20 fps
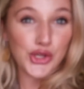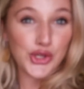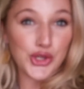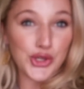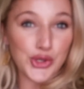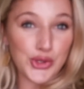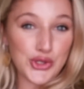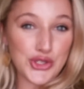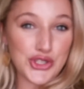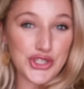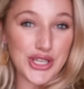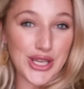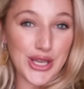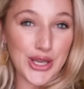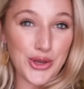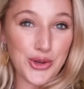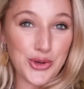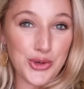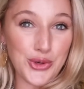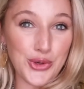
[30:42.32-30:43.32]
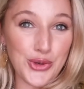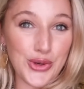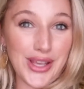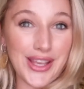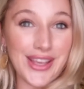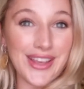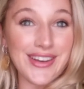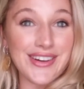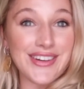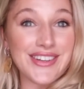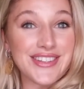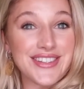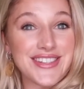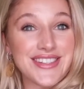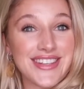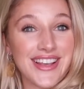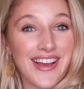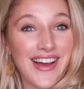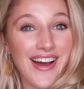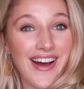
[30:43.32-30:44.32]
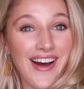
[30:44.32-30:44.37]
Gucci court heels.